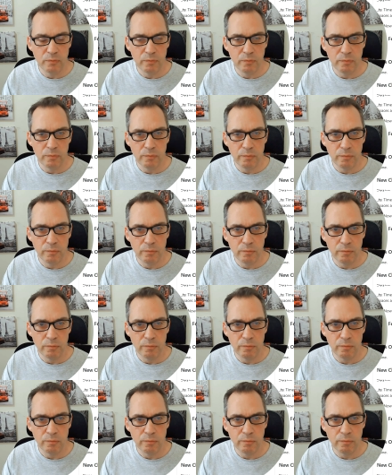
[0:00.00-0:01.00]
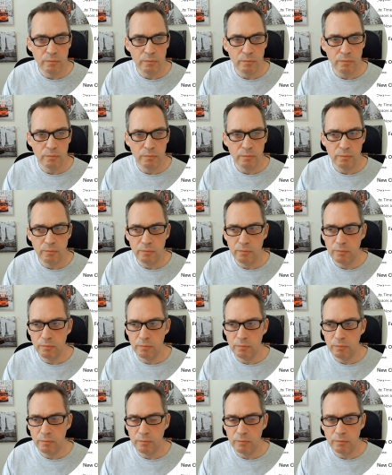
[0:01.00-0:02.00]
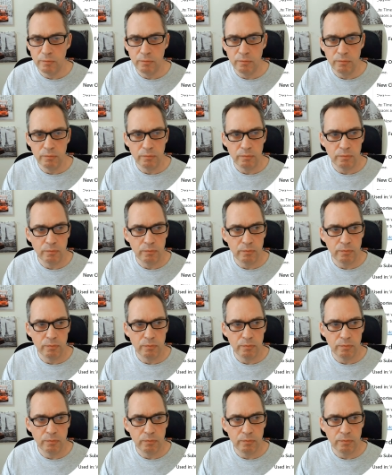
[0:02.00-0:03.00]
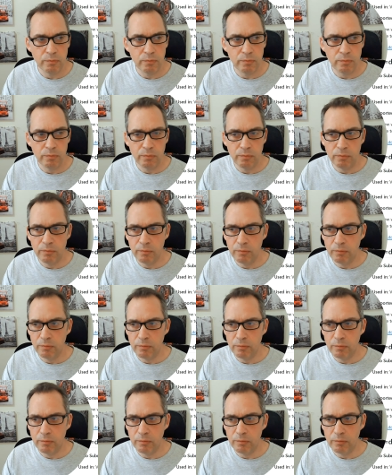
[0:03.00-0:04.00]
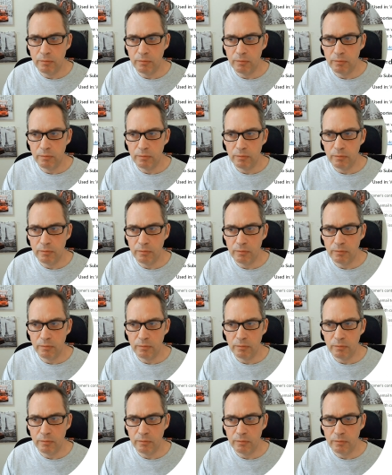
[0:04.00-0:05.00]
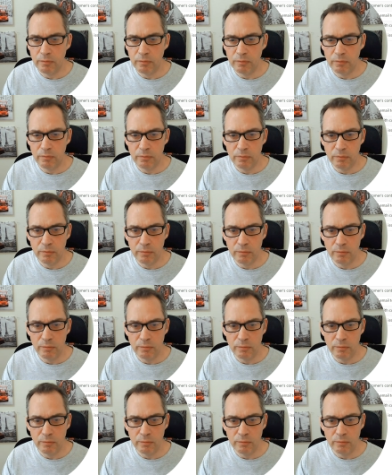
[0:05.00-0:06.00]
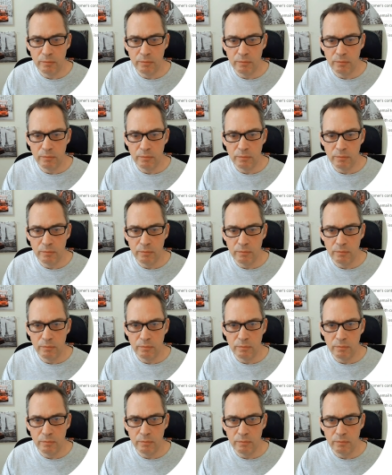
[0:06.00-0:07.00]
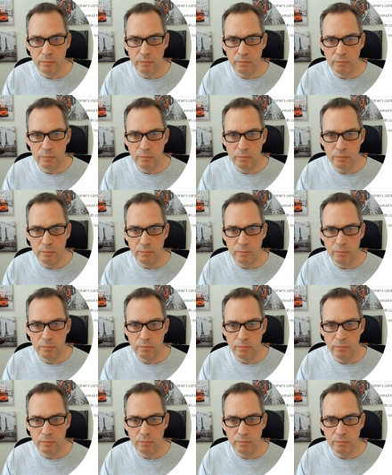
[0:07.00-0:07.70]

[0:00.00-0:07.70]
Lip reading: [no speech]